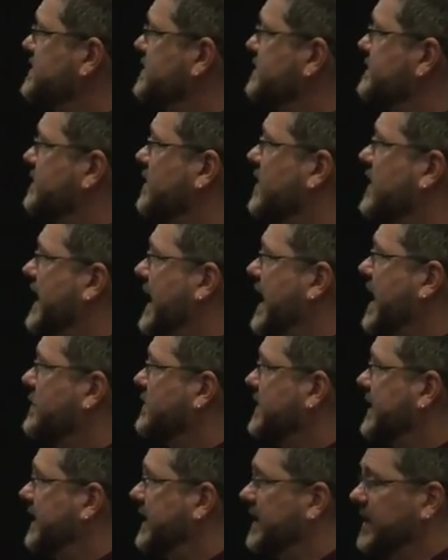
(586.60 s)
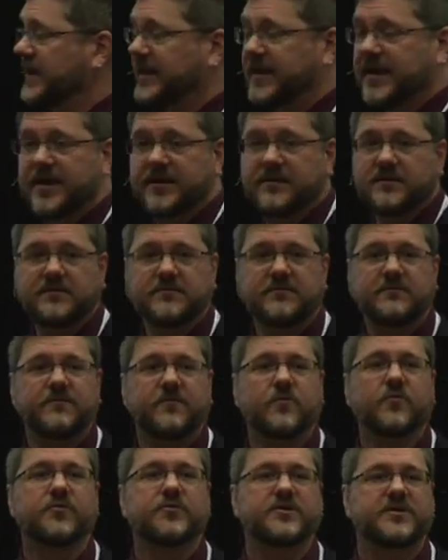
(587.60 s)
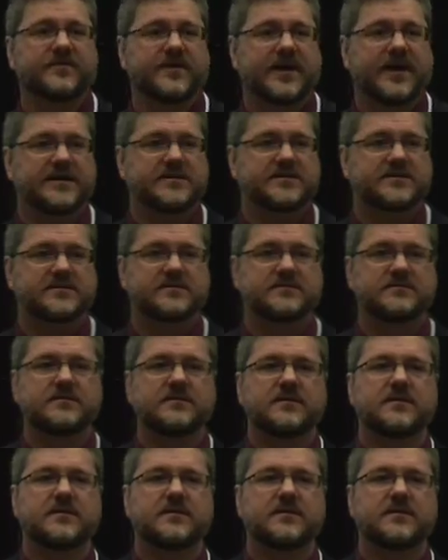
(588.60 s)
the fraud happening? Again, foreign device.